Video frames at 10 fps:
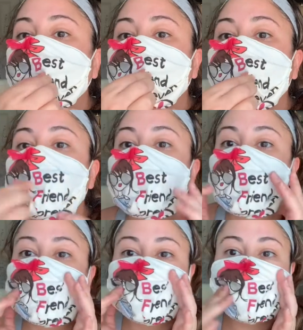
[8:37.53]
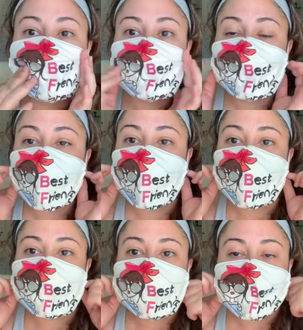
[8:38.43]
your old clothing if you
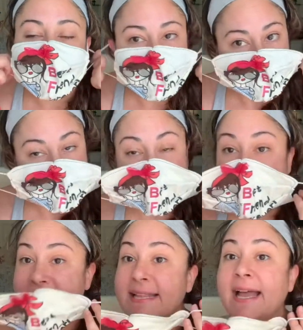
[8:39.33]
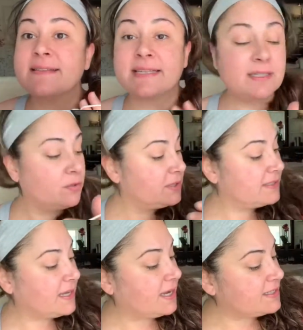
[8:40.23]
have anything that has like little
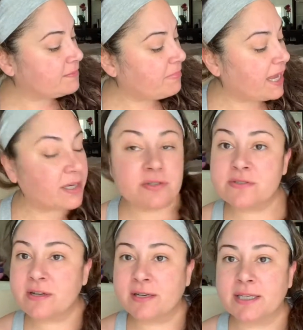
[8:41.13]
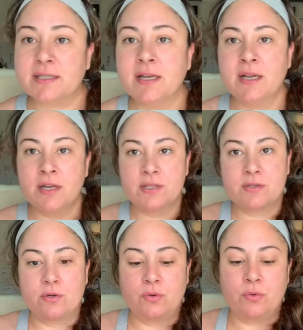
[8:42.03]
designs and patterns on it.
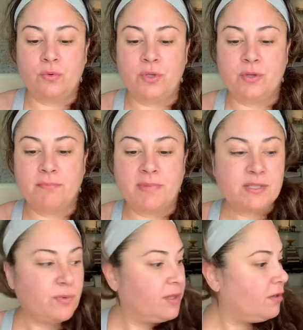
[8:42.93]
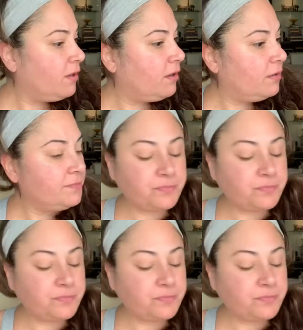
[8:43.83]
So you can mess with your